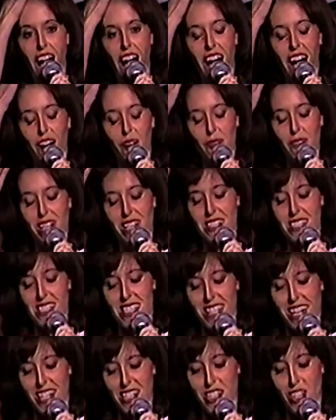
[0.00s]
And what else
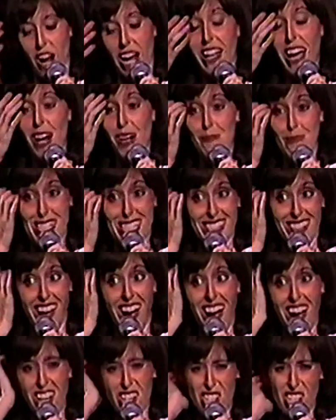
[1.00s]
did I do? I got a
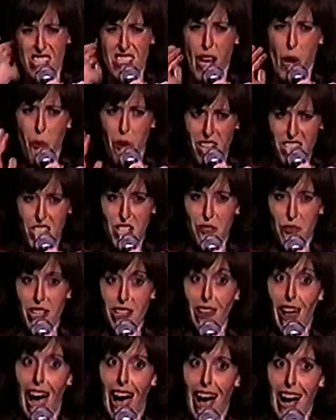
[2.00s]
massage because I wanted to
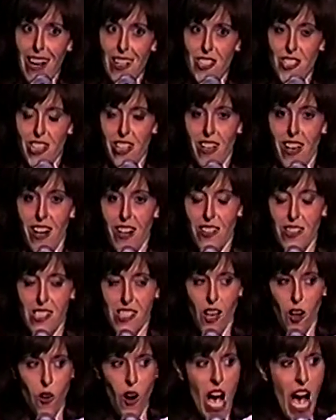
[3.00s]
relax, you know.
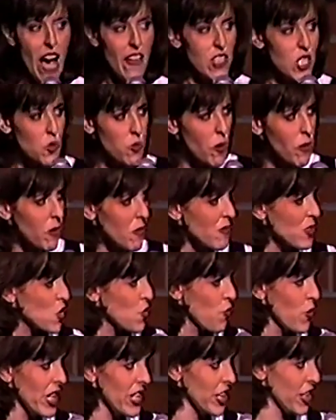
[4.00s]
So this woman was
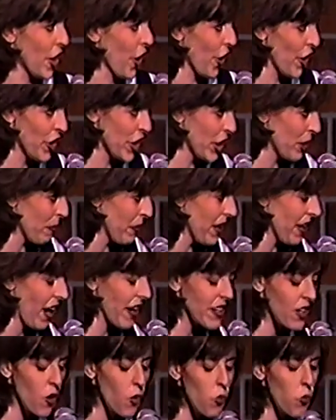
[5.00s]
really hurting me. I
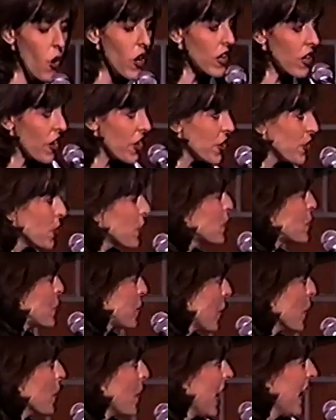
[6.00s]
go, what are you
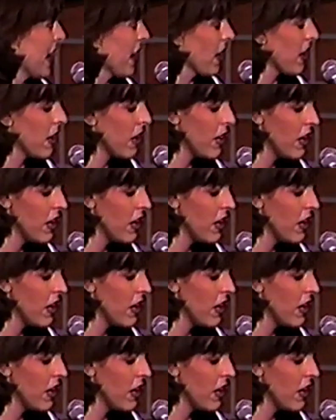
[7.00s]
doing?